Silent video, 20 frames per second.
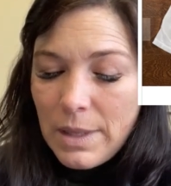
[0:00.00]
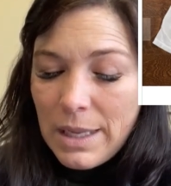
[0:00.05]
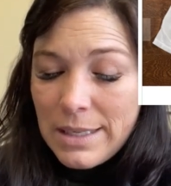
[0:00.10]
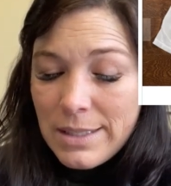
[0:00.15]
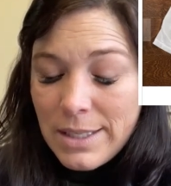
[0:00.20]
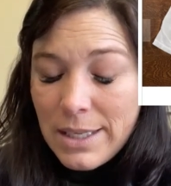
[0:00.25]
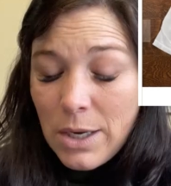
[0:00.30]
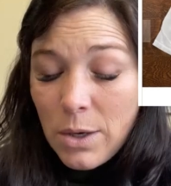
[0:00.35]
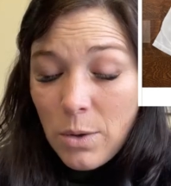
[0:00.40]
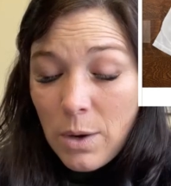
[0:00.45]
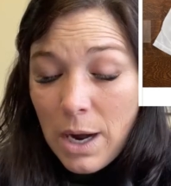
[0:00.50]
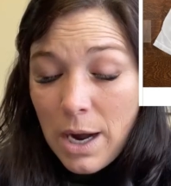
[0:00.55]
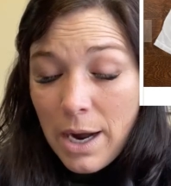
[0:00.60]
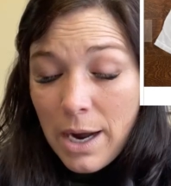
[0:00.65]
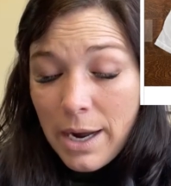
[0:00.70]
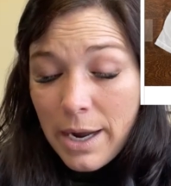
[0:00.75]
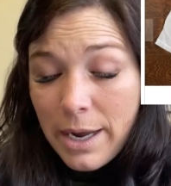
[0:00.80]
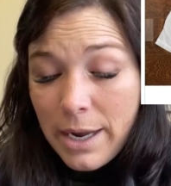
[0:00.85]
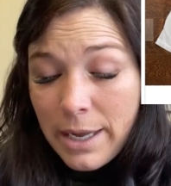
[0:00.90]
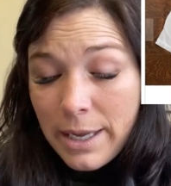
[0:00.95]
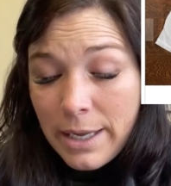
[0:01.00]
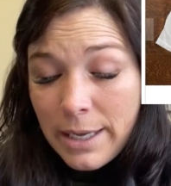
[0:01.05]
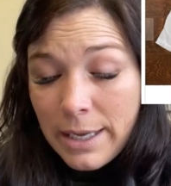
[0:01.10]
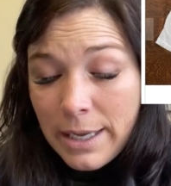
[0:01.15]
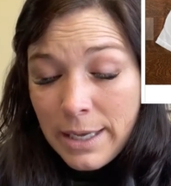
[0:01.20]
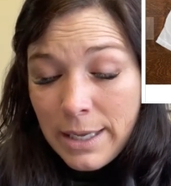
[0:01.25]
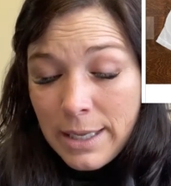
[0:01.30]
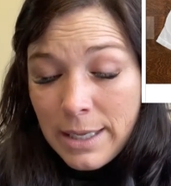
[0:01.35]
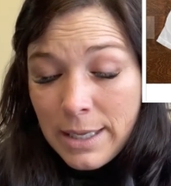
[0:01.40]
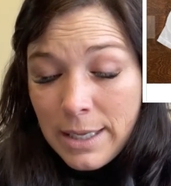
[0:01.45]
so
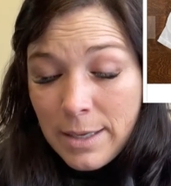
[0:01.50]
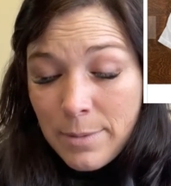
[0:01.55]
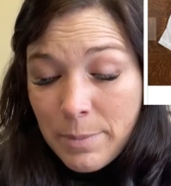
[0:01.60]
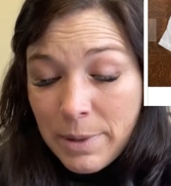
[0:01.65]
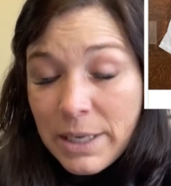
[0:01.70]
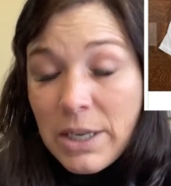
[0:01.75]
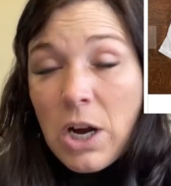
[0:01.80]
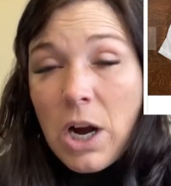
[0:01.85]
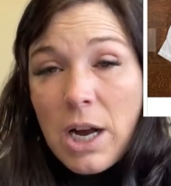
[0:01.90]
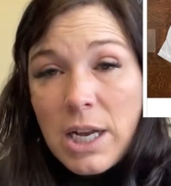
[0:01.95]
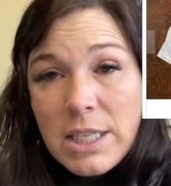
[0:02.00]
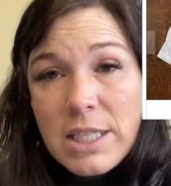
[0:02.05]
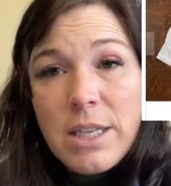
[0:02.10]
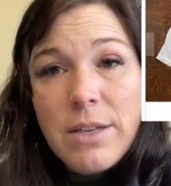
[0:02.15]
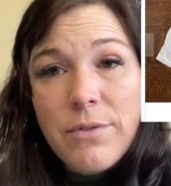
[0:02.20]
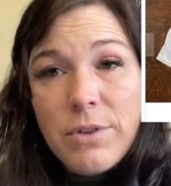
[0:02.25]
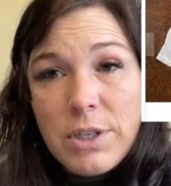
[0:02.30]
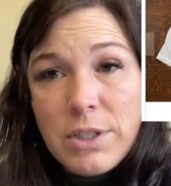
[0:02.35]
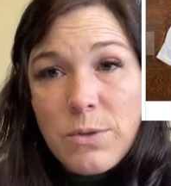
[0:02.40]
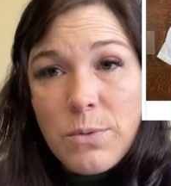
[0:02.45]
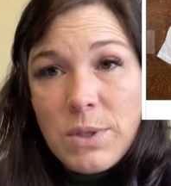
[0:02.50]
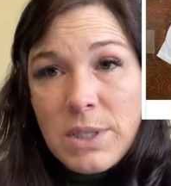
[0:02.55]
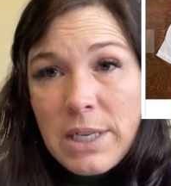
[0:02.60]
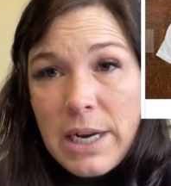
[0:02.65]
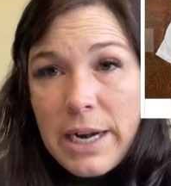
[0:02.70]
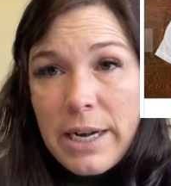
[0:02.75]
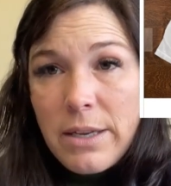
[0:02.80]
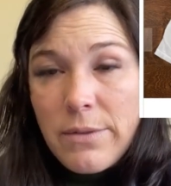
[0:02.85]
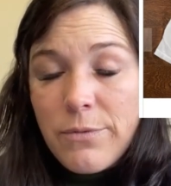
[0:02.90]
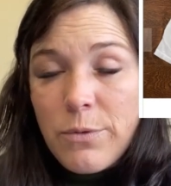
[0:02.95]
I, my cost of goods was
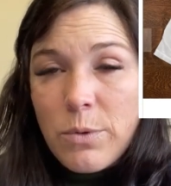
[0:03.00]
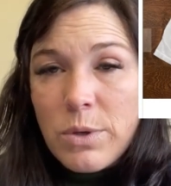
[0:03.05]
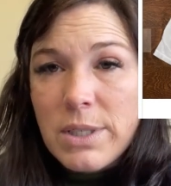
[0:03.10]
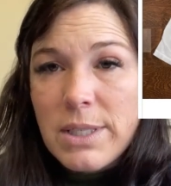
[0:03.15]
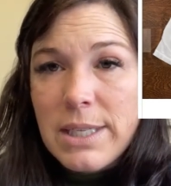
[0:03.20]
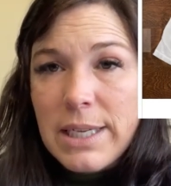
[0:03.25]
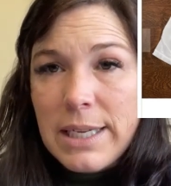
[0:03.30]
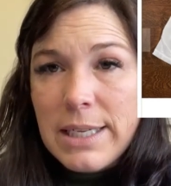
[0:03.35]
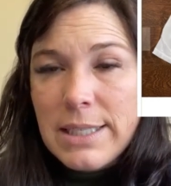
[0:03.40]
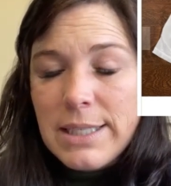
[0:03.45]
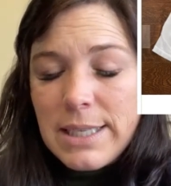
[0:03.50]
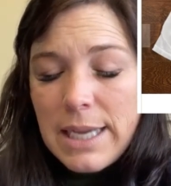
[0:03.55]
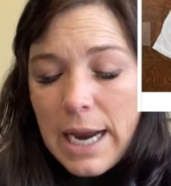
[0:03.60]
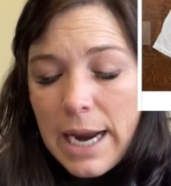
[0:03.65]
94 cents.